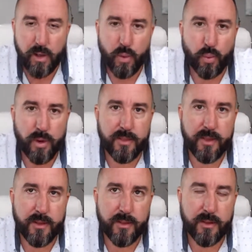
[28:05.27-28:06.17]

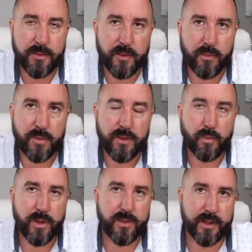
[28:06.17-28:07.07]
the
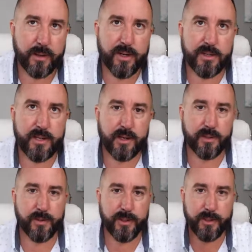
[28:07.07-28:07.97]
one thing I'm going to tell
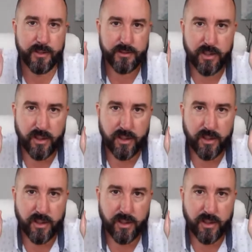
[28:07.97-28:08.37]
you is